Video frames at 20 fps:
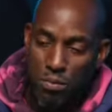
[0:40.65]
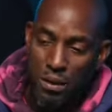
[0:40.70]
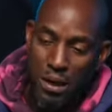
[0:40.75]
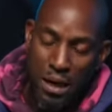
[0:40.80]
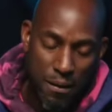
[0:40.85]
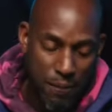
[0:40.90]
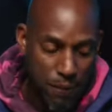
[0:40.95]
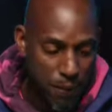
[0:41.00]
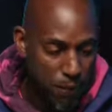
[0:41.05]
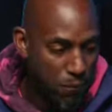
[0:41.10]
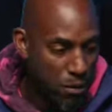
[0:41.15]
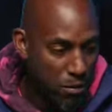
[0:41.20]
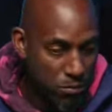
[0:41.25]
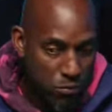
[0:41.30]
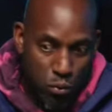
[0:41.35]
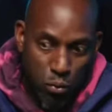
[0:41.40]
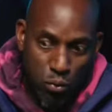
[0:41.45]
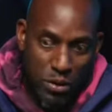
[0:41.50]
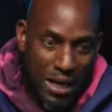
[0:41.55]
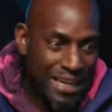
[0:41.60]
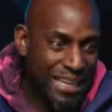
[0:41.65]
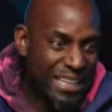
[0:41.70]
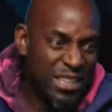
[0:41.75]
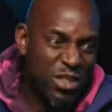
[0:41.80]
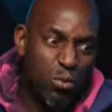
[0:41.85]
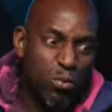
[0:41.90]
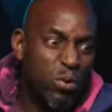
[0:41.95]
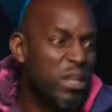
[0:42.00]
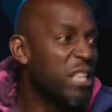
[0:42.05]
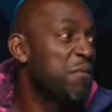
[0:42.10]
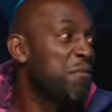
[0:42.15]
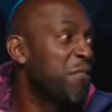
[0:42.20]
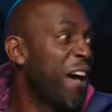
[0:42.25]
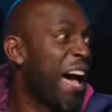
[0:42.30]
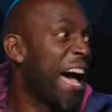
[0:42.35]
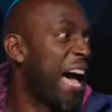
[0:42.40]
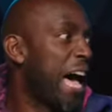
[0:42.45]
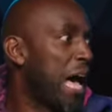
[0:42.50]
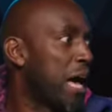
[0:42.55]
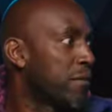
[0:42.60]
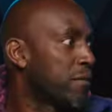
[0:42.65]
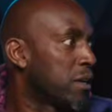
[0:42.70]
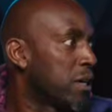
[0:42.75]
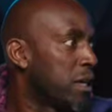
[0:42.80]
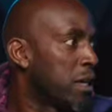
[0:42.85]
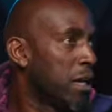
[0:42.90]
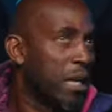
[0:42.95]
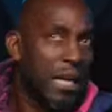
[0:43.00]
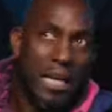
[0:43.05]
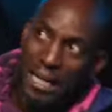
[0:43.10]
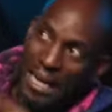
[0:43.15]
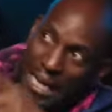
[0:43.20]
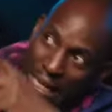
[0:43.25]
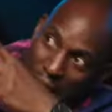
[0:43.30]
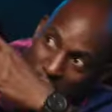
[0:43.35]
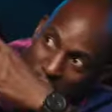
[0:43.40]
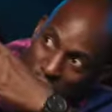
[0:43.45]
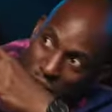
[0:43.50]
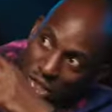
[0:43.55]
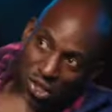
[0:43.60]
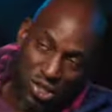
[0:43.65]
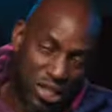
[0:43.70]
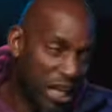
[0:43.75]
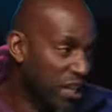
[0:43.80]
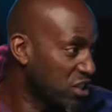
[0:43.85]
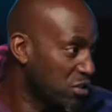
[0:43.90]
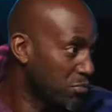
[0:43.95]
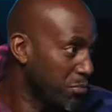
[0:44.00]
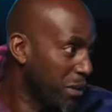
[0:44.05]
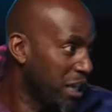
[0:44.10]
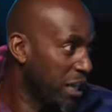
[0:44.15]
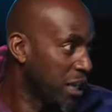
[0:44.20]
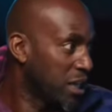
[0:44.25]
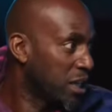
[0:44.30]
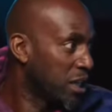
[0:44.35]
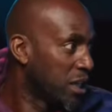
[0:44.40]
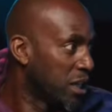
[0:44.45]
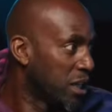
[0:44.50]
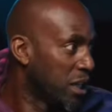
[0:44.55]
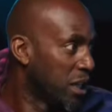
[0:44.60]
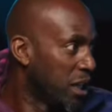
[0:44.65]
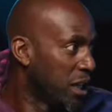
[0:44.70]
but my move got like 25 in like a 6 minute.